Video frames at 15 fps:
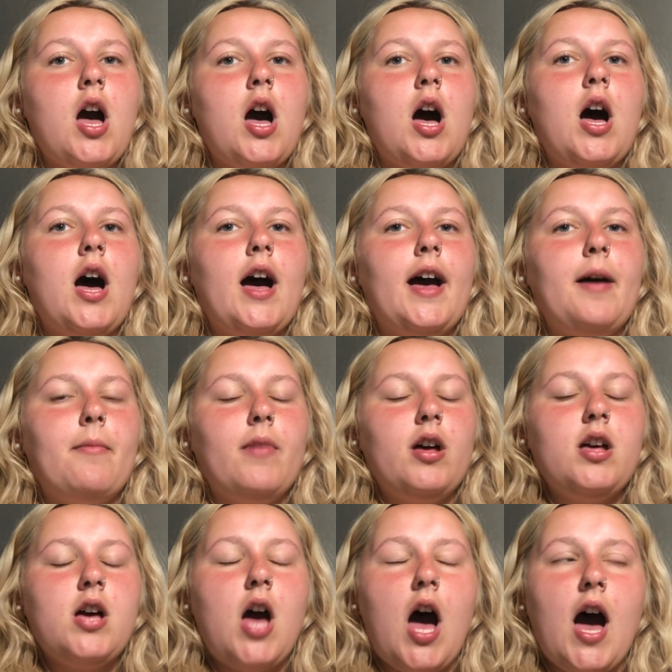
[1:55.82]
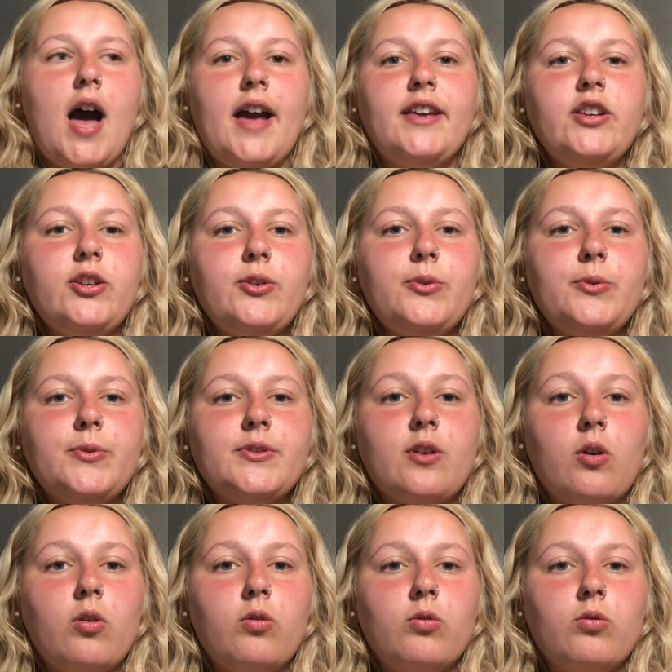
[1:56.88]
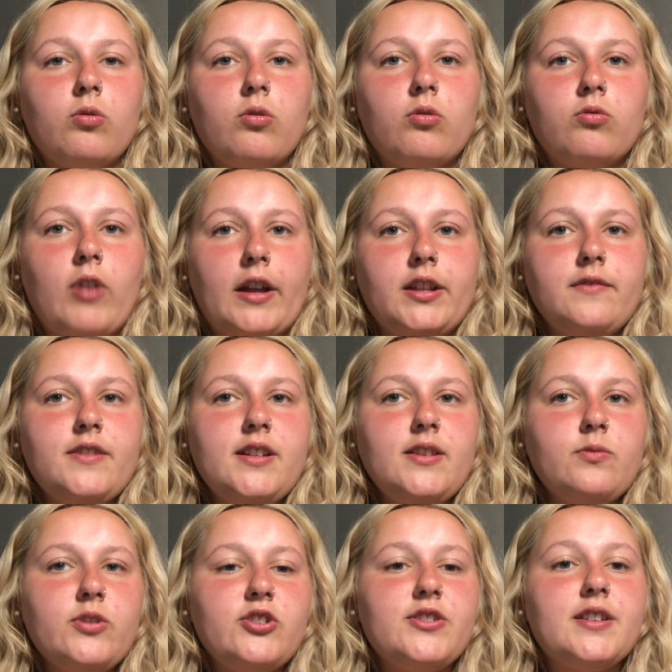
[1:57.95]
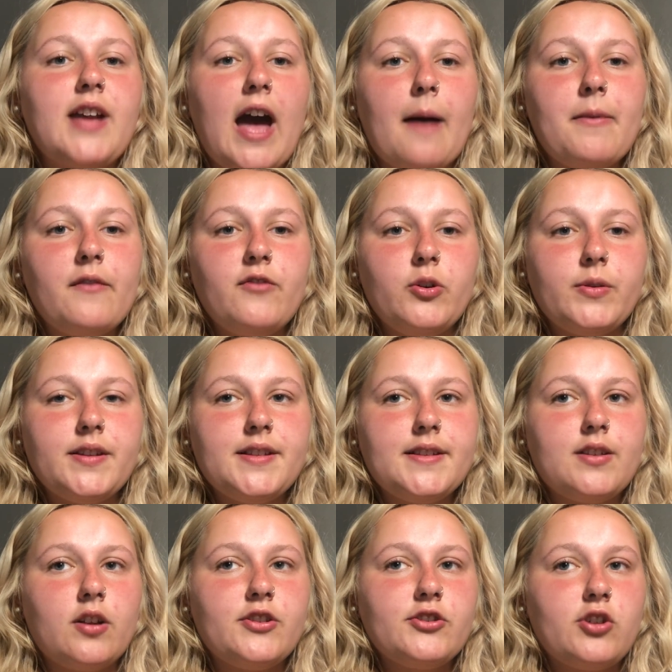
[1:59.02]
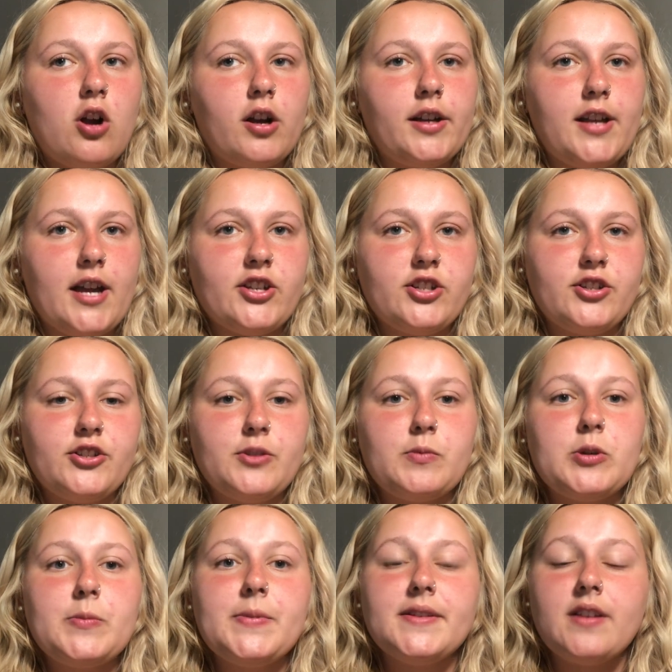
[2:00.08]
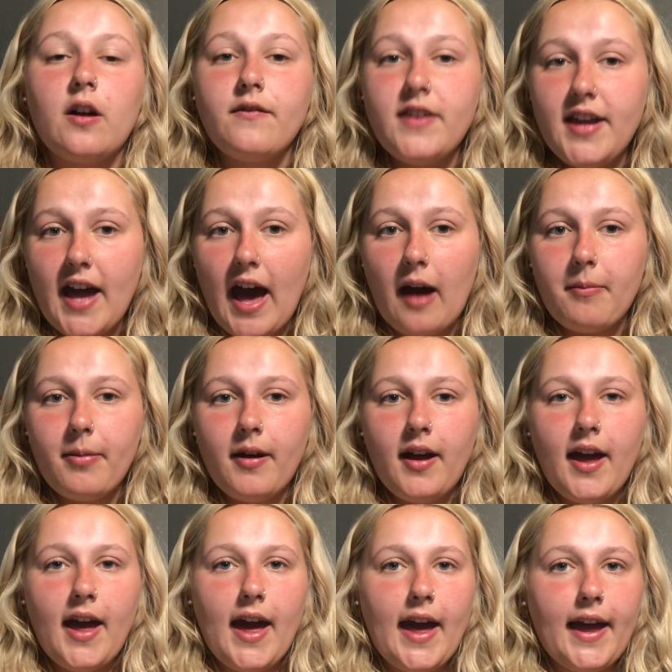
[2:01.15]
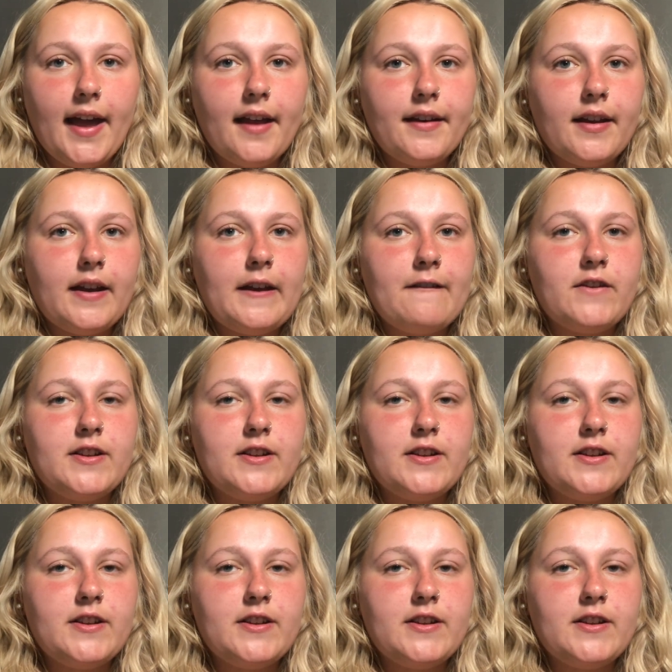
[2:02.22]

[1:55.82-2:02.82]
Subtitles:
I use Relevance, which is an app that focuses on strong connection to the purpose of the app and if